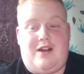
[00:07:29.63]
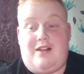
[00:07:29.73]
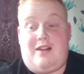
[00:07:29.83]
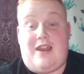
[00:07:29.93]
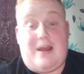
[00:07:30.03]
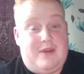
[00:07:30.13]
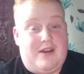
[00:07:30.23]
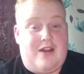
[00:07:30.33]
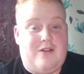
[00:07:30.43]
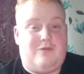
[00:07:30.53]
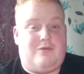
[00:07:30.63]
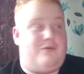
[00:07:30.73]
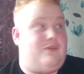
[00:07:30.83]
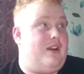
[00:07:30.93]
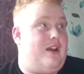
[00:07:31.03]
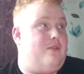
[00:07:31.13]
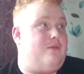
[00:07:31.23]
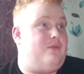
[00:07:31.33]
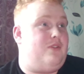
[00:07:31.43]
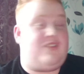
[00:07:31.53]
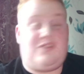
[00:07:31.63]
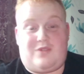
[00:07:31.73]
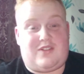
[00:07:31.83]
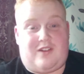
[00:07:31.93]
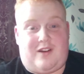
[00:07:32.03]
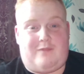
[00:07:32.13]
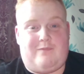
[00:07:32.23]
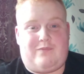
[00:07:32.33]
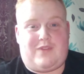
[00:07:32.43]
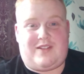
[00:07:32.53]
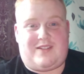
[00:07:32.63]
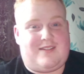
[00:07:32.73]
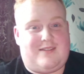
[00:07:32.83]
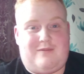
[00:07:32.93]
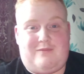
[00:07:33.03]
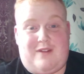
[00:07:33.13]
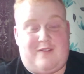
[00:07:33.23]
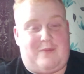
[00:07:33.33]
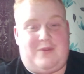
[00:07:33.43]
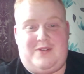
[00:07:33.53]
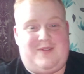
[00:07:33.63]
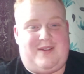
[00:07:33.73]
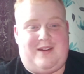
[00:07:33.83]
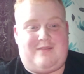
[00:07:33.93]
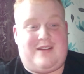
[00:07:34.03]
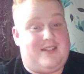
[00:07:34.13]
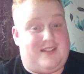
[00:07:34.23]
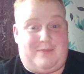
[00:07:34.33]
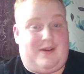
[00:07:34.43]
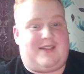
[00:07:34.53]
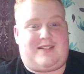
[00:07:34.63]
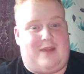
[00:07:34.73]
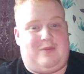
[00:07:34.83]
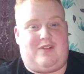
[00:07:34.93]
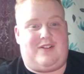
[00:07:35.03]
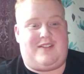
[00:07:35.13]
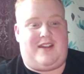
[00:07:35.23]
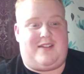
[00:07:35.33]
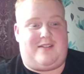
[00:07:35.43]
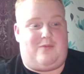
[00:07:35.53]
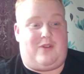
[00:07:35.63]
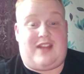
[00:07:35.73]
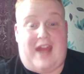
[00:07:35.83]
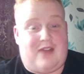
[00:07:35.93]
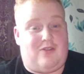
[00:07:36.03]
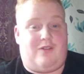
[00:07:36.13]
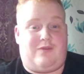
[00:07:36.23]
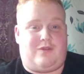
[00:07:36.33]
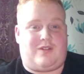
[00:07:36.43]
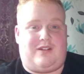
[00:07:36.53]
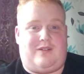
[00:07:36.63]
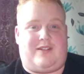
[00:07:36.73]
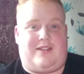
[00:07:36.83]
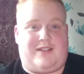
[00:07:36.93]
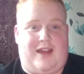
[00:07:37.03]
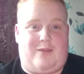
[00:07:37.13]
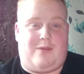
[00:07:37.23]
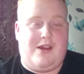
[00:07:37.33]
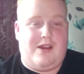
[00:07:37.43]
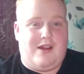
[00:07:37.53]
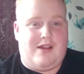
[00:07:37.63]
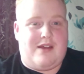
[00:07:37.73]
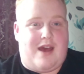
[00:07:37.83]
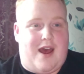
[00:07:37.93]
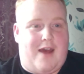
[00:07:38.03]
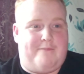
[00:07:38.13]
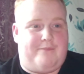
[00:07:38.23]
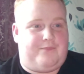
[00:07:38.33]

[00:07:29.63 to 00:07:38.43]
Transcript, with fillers: let me know, you know, your thoughts on it. Because if I'm honest with you, this is the biggest game of our season. We cannot afford to lose this game. Um,